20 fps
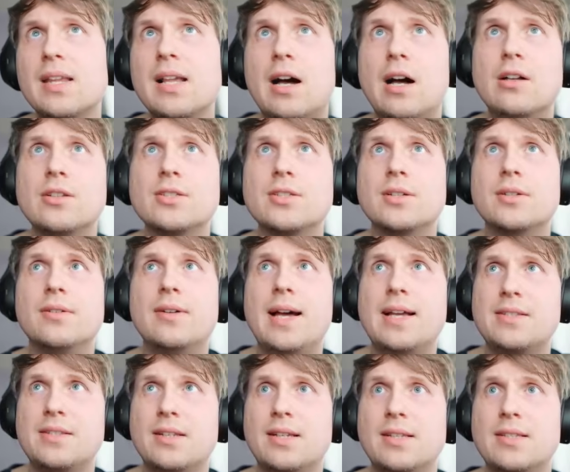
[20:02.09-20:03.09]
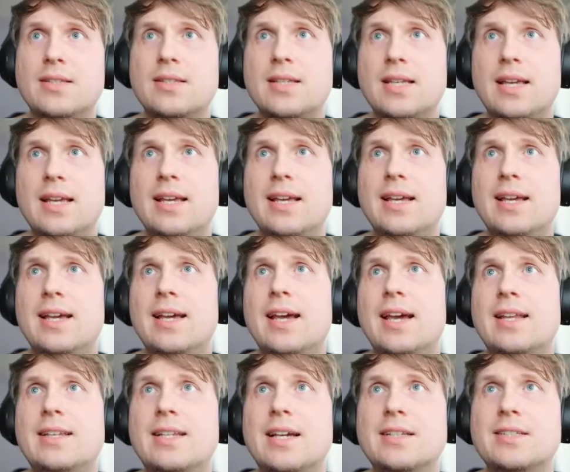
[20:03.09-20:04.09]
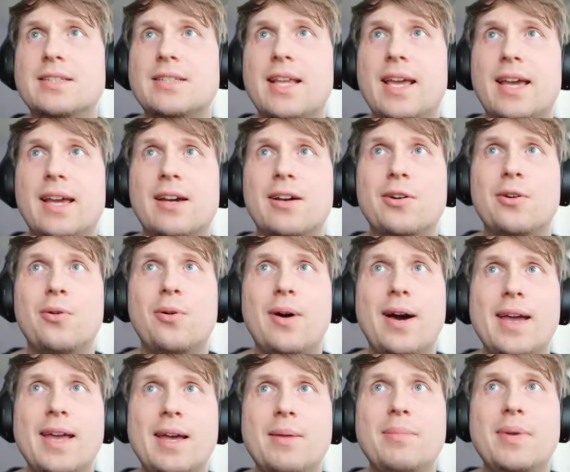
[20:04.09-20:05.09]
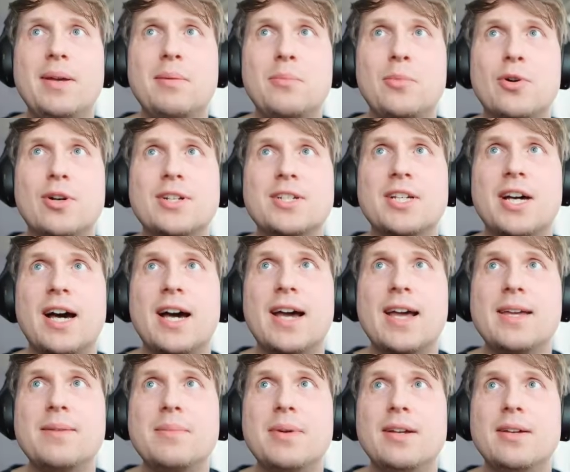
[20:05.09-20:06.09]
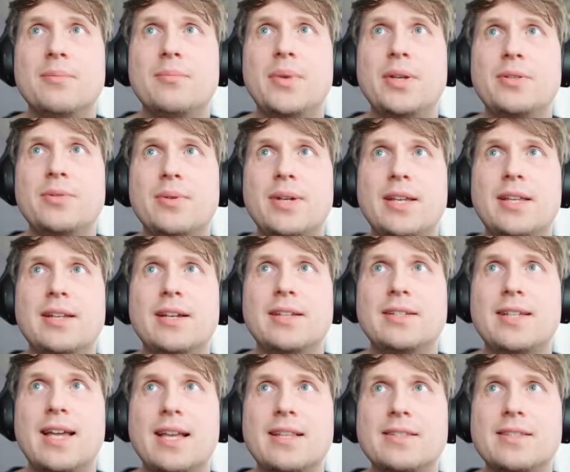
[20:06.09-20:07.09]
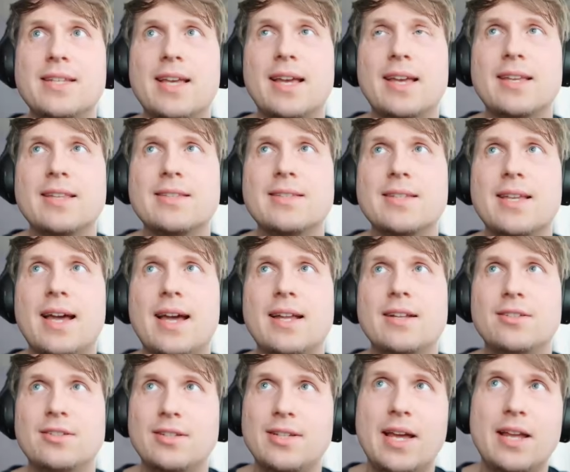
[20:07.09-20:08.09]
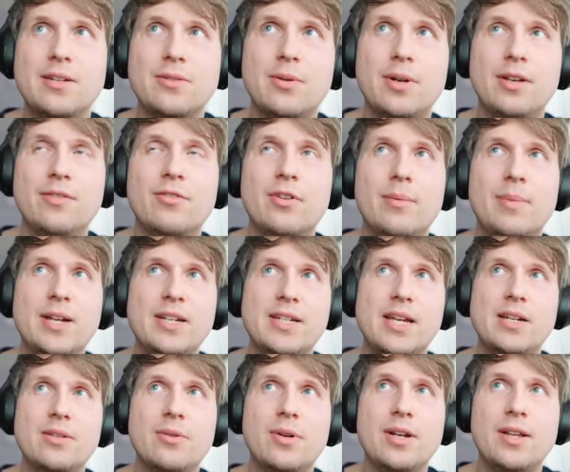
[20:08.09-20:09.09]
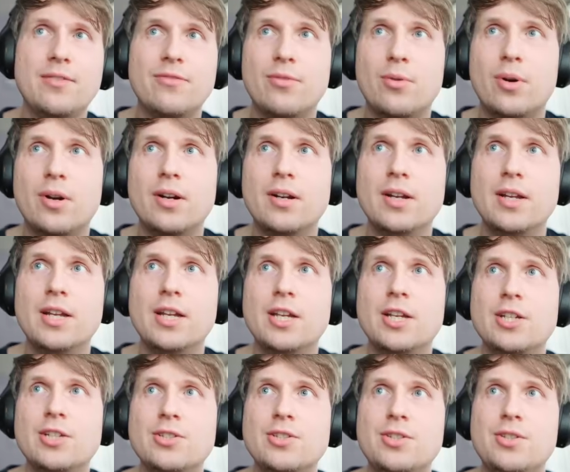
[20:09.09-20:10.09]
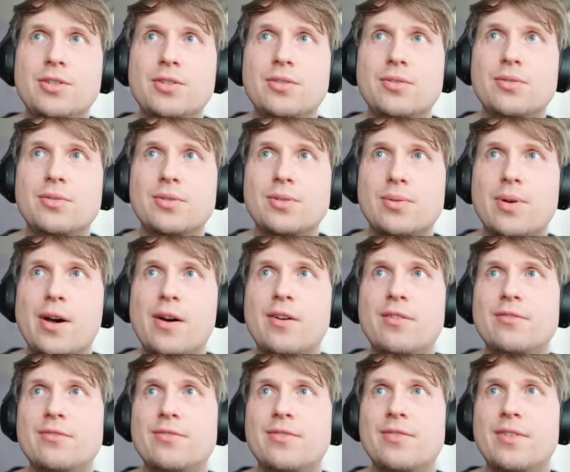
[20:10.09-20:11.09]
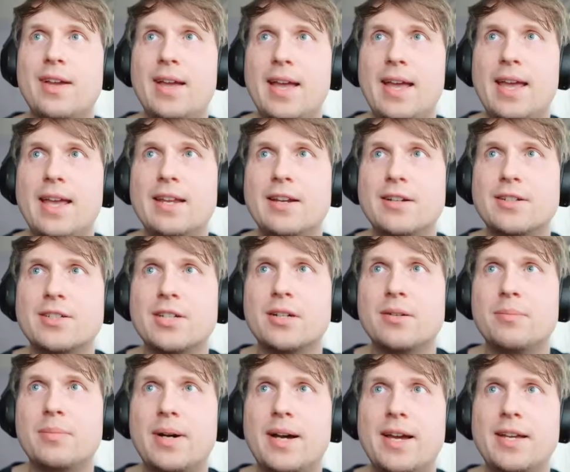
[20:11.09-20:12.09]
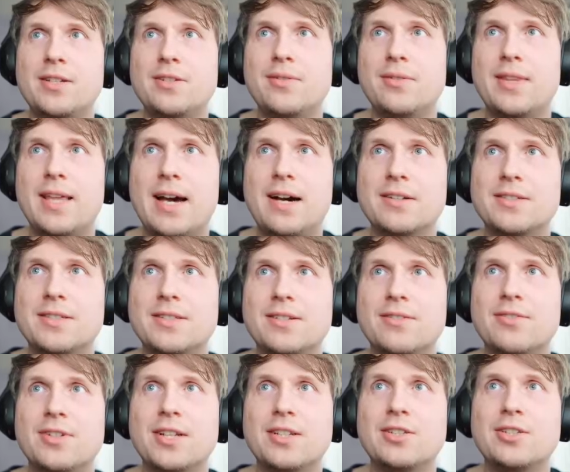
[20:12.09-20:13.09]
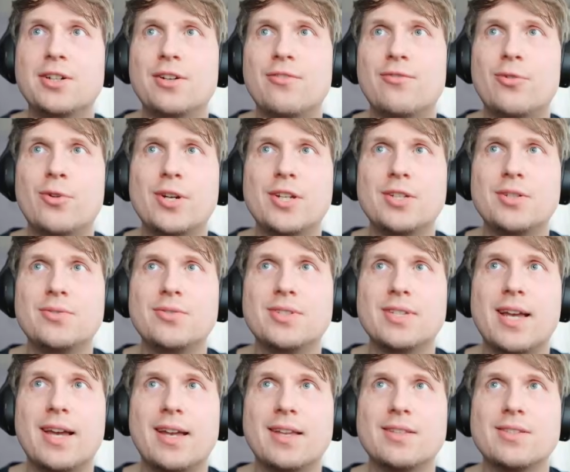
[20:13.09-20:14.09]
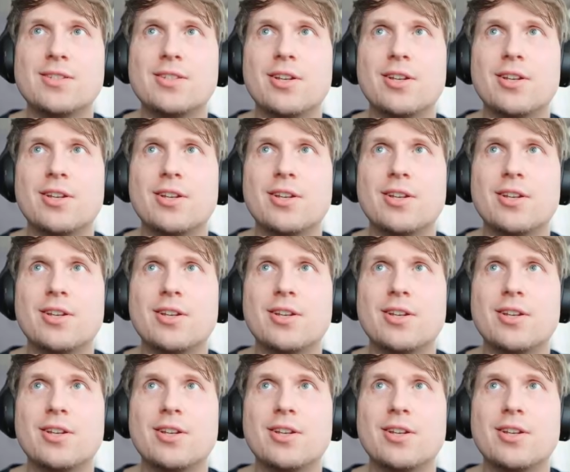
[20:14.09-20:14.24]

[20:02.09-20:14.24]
Also, as you can see, it does take quite a bit more time between 10 seconds at 1024 by 1024 to 12800 by 2000. It took 42 seconds.